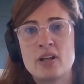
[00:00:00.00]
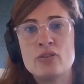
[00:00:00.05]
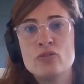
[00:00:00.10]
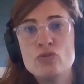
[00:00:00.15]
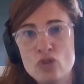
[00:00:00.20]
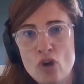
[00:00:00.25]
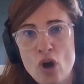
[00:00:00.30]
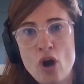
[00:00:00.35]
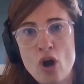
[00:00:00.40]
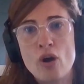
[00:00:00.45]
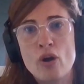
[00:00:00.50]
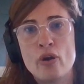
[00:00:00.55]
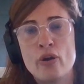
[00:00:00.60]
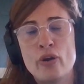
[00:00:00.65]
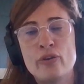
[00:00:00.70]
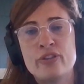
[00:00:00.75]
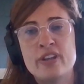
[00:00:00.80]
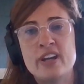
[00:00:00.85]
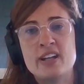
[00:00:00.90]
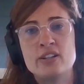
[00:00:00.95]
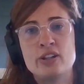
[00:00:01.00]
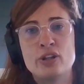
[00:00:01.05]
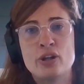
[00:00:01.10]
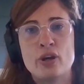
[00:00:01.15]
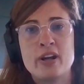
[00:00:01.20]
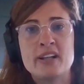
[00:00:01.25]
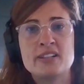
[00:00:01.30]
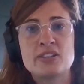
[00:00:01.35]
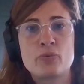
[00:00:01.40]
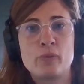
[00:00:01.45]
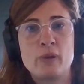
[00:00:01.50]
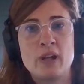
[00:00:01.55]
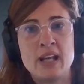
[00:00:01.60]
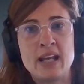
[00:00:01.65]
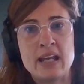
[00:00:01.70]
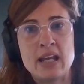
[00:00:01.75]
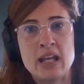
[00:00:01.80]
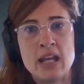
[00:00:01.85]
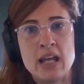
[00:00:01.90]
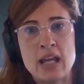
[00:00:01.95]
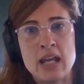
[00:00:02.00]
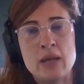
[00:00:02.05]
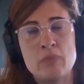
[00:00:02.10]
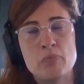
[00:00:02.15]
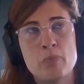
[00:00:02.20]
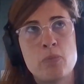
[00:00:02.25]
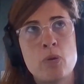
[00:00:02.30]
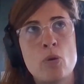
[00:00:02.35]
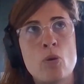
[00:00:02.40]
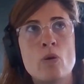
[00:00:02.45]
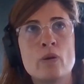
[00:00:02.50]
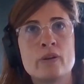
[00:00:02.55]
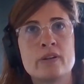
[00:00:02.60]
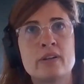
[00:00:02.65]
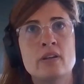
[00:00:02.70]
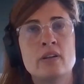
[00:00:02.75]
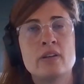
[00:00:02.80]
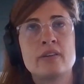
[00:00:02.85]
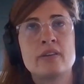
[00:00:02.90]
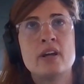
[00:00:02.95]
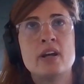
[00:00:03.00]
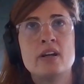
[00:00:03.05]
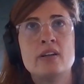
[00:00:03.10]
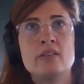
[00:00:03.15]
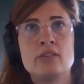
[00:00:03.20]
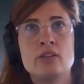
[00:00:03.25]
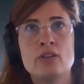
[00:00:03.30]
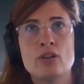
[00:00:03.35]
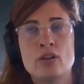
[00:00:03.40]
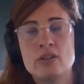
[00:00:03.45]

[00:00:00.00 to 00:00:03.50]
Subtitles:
know that, it's really important that,